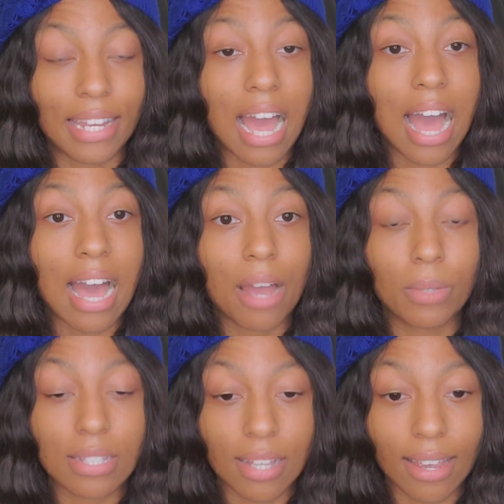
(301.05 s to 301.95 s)
And I
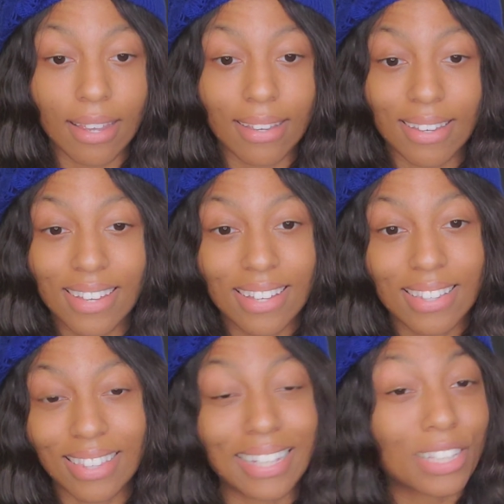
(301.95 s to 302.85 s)
was like
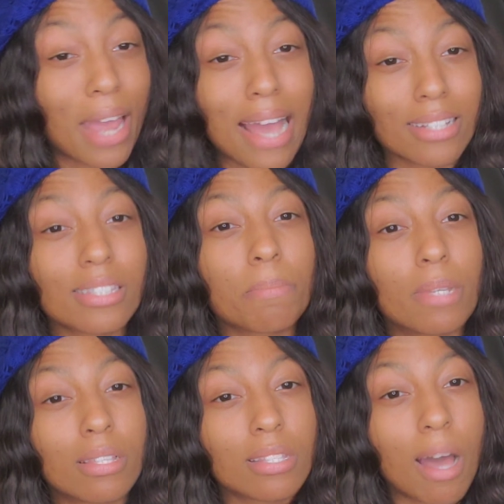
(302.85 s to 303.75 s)
there has to
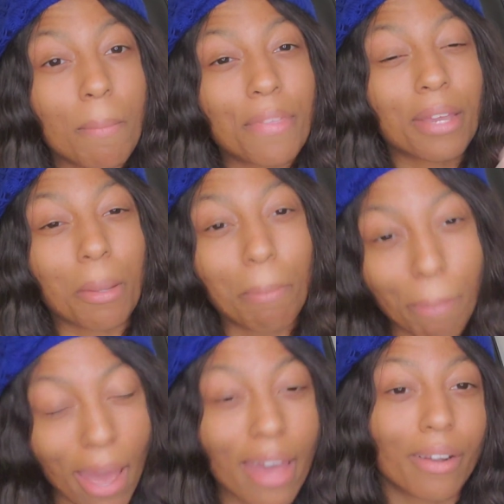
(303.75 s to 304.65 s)
be something
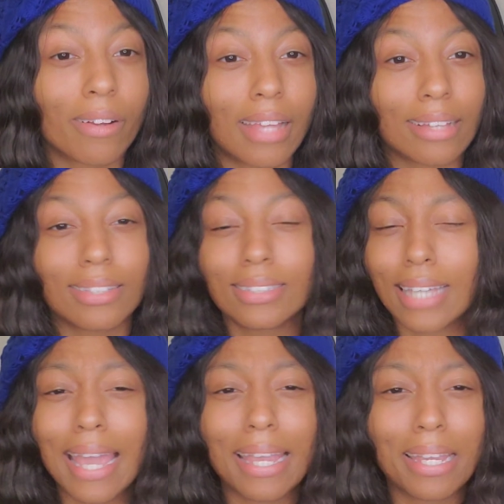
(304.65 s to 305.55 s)
better. Like
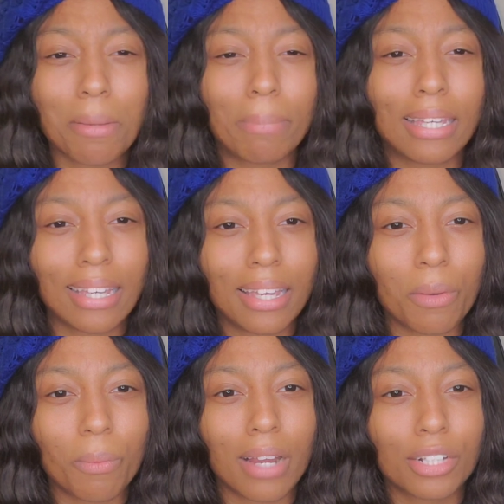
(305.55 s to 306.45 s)
this can't be
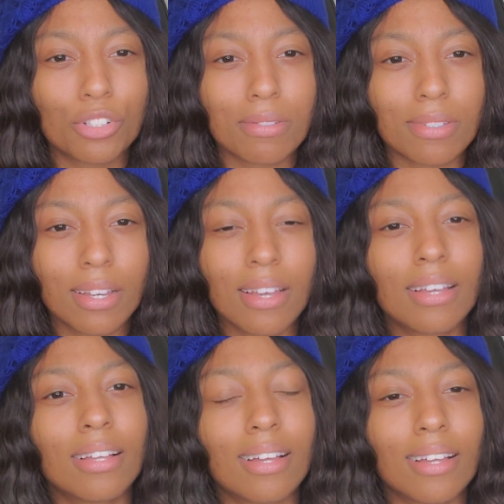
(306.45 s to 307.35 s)
it where I just
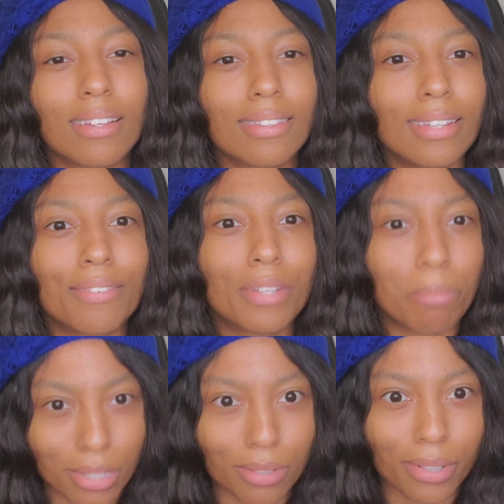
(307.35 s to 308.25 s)
live
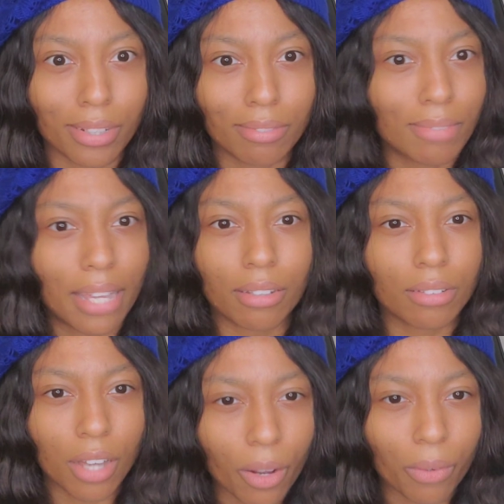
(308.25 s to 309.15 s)
in misery.
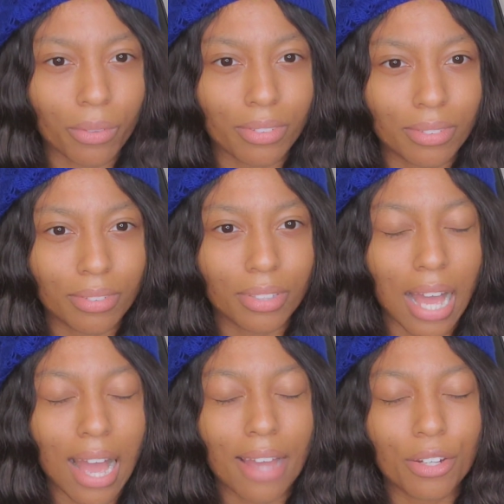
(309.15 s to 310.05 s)
Like no,
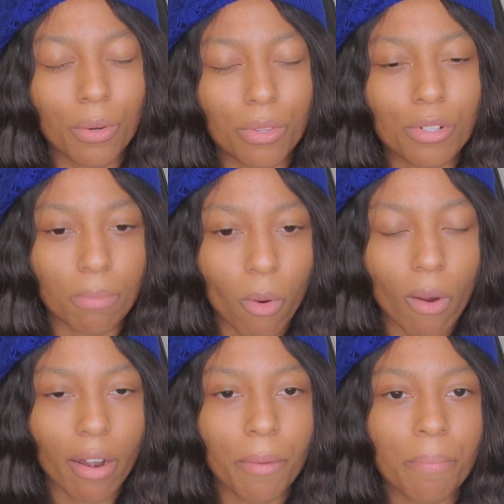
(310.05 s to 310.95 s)
I know there's
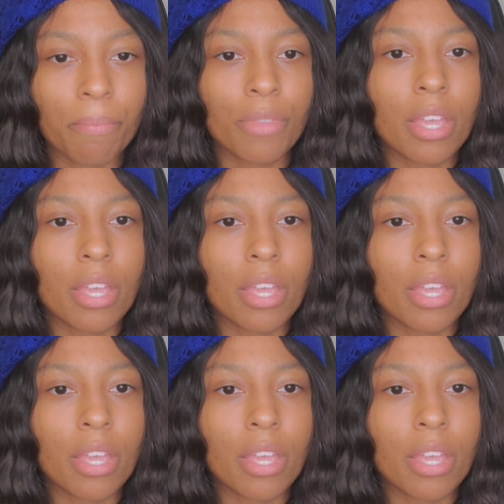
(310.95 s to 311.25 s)
more.